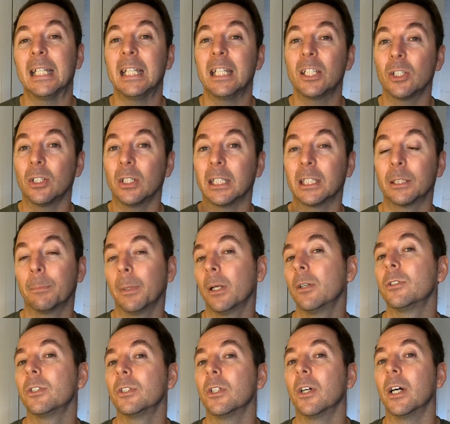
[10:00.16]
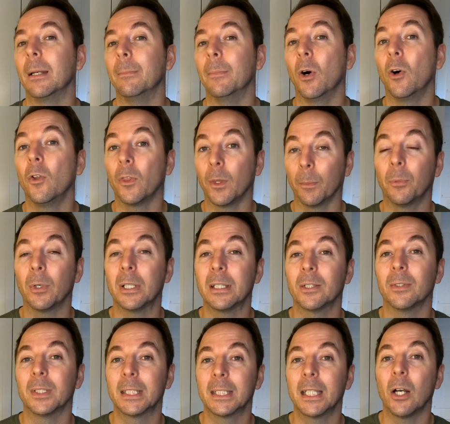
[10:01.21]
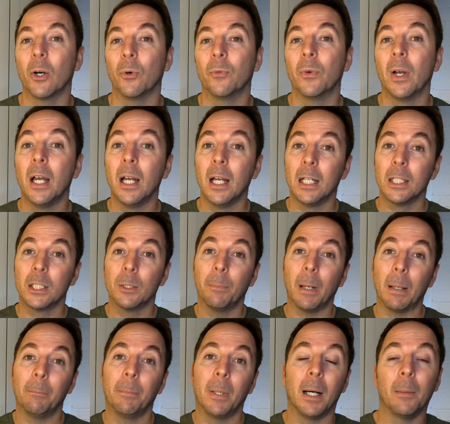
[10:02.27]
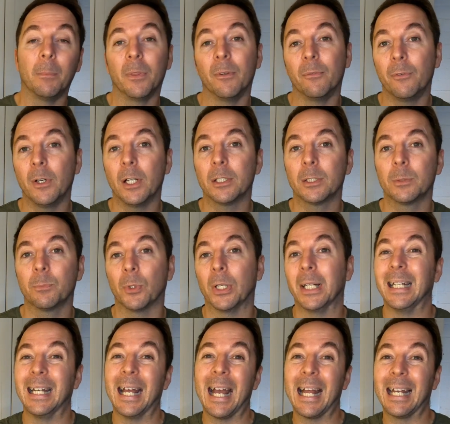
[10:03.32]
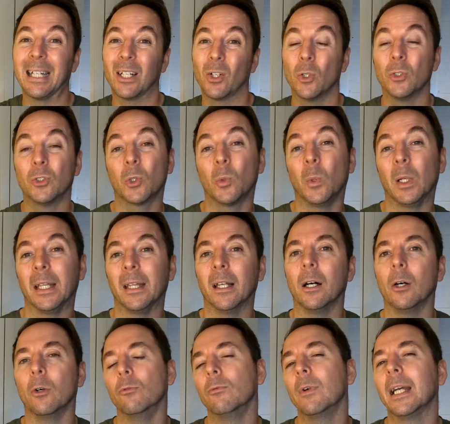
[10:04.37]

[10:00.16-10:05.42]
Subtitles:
initial exposure time on the printer itself to bump up the first print and consequently the whole